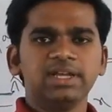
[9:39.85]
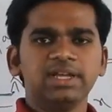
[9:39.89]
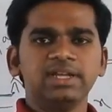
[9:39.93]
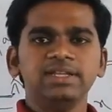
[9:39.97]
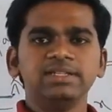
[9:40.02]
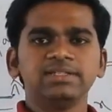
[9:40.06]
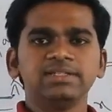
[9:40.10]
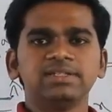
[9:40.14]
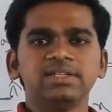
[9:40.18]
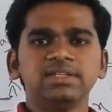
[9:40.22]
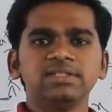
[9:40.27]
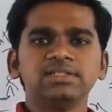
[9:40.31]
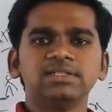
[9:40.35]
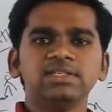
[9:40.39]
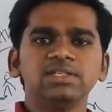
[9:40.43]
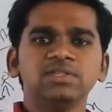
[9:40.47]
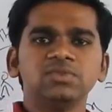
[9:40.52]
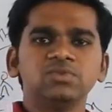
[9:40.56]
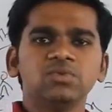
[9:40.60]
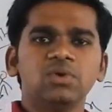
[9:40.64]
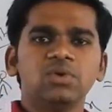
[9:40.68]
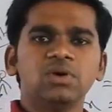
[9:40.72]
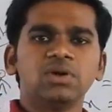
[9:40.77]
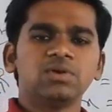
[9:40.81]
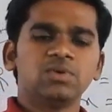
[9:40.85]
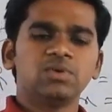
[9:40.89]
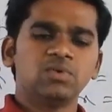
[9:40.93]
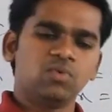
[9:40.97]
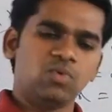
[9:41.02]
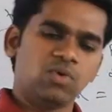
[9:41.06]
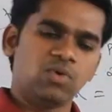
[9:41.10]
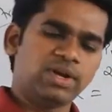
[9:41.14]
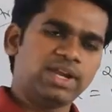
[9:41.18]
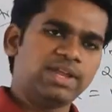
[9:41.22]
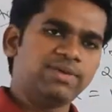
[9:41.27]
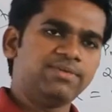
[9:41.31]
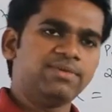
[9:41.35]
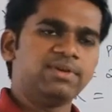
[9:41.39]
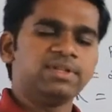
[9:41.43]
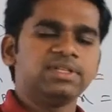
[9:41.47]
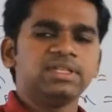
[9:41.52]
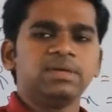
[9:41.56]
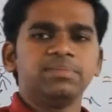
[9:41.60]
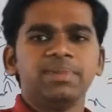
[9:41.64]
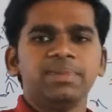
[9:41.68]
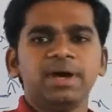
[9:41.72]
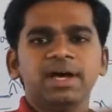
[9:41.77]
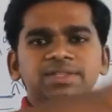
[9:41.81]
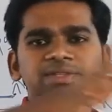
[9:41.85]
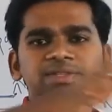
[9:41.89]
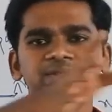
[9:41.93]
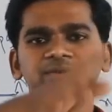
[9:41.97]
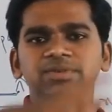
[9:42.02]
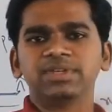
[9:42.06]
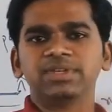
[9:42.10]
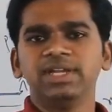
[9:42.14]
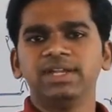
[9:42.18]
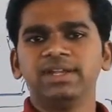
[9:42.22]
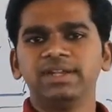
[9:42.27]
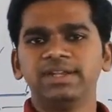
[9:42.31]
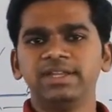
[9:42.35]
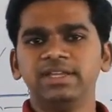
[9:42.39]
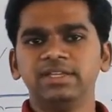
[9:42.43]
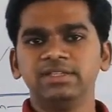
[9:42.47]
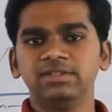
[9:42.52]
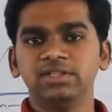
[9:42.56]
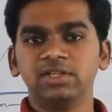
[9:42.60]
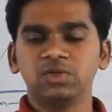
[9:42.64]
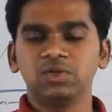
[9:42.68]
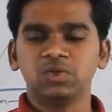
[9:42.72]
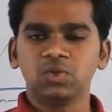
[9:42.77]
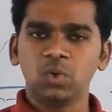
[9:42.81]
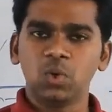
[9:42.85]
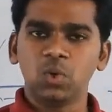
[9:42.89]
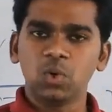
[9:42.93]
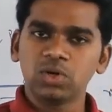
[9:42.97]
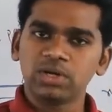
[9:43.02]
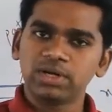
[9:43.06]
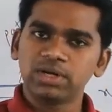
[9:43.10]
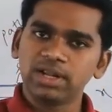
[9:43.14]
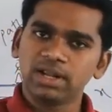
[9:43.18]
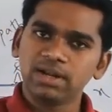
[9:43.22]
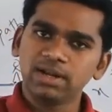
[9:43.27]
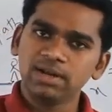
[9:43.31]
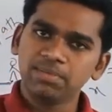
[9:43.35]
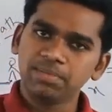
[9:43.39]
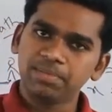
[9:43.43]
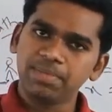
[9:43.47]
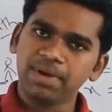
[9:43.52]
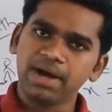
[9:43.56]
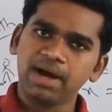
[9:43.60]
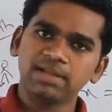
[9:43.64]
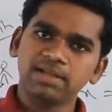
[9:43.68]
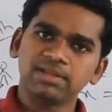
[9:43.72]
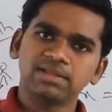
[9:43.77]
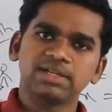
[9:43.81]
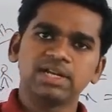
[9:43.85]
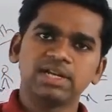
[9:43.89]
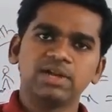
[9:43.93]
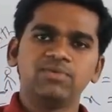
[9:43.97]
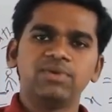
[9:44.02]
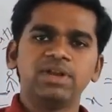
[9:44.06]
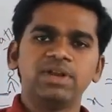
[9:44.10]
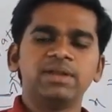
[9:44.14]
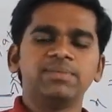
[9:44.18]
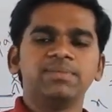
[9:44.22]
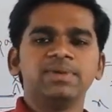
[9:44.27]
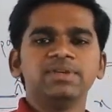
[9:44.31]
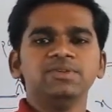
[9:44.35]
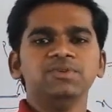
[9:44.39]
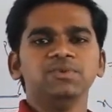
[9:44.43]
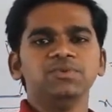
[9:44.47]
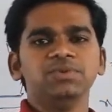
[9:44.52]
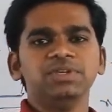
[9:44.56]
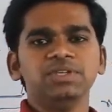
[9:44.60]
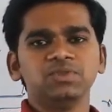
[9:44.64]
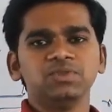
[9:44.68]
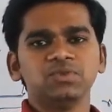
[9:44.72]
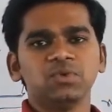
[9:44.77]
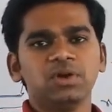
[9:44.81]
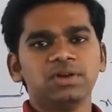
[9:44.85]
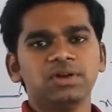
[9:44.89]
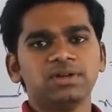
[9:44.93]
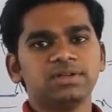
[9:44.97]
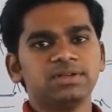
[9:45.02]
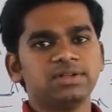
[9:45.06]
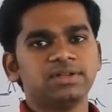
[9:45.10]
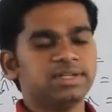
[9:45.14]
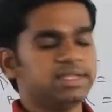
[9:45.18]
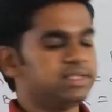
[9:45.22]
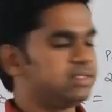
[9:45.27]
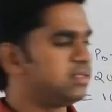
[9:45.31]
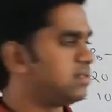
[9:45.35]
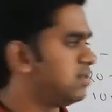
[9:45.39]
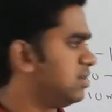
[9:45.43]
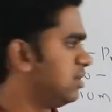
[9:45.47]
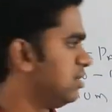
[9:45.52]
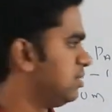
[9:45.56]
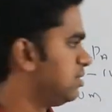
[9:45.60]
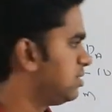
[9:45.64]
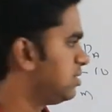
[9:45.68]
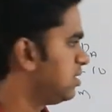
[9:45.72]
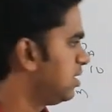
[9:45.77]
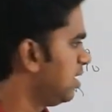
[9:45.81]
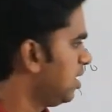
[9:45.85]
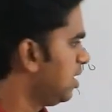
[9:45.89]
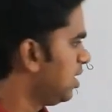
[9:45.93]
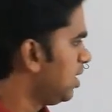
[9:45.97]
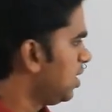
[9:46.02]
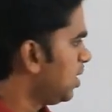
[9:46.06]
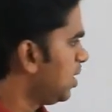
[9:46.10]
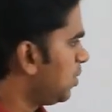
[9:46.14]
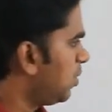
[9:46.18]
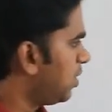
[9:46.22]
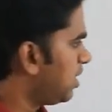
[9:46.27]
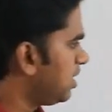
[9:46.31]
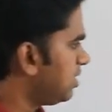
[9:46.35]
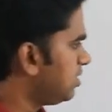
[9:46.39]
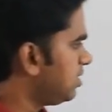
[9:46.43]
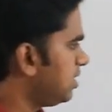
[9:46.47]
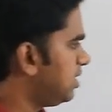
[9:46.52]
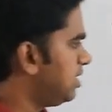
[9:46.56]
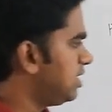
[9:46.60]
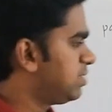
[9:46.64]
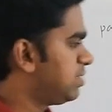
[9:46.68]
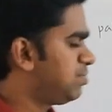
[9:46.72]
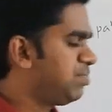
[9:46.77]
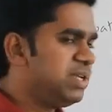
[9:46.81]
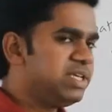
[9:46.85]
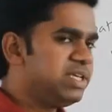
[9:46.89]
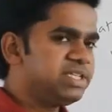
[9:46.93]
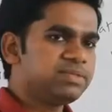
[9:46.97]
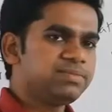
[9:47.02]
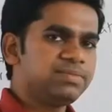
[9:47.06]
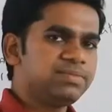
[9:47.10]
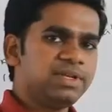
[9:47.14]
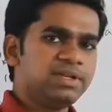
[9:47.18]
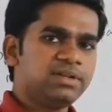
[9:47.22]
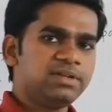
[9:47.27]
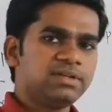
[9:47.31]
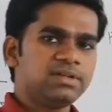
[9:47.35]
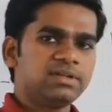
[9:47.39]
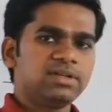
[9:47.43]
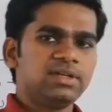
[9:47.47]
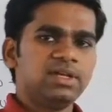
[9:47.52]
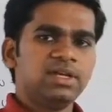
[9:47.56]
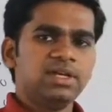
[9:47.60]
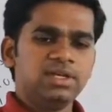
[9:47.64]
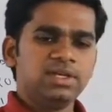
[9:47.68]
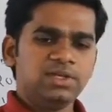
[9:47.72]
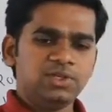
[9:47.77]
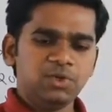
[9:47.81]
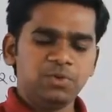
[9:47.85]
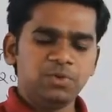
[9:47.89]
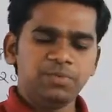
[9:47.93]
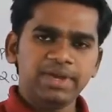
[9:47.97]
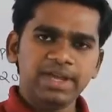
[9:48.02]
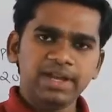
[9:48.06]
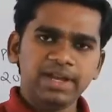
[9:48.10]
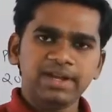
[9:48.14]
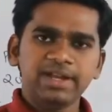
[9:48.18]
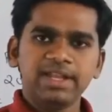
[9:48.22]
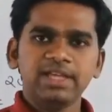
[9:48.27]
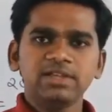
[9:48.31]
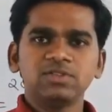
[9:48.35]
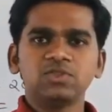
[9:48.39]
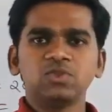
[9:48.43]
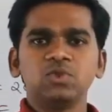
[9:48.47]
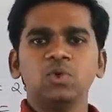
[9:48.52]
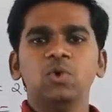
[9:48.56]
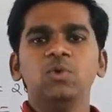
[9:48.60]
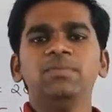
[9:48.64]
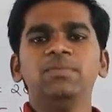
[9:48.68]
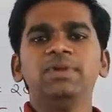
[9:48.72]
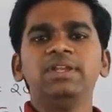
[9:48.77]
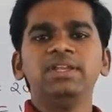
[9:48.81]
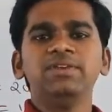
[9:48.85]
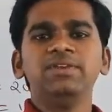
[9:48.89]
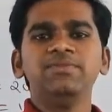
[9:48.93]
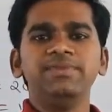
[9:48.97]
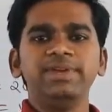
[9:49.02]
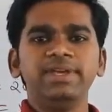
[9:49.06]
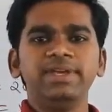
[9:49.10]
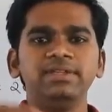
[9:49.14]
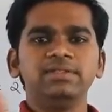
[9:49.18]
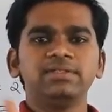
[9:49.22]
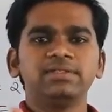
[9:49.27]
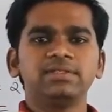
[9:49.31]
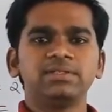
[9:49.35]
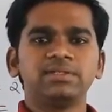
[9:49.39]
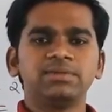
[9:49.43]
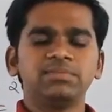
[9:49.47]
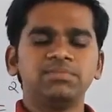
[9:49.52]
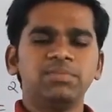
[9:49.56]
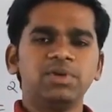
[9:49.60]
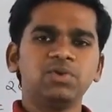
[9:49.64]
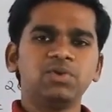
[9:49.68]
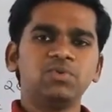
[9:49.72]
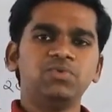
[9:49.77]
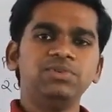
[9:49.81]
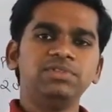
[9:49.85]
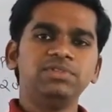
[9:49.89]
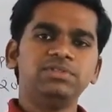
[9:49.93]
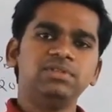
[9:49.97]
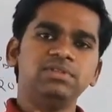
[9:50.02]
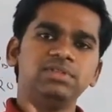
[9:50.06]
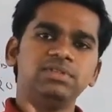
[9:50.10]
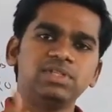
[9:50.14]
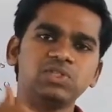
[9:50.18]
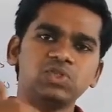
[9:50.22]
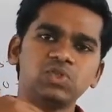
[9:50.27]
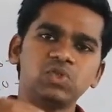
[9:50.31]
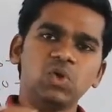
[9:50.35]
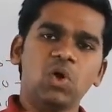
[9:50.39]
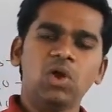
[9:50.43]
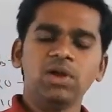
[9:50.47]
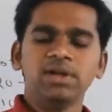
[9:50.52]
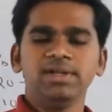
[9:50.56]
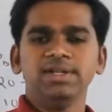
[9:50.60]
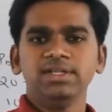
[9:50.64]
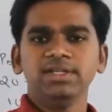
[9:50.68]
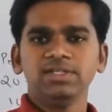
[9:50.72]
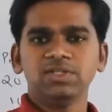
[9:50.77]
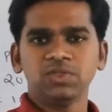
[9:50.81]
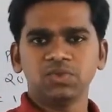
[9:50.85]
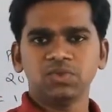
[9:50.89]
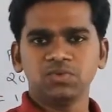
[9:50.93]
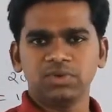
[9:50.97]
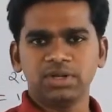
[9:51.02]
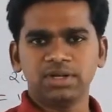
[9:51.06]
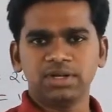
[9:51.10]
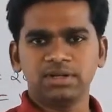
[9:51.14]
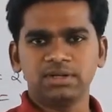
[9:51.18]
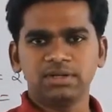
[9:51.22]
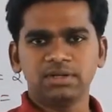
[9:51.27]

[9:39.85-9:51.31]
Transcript: Distance is what? Whatever the path you can take. The total path traveled by you is what? Distance. What is the displacement? You may take so many ways, but which is the shortest one?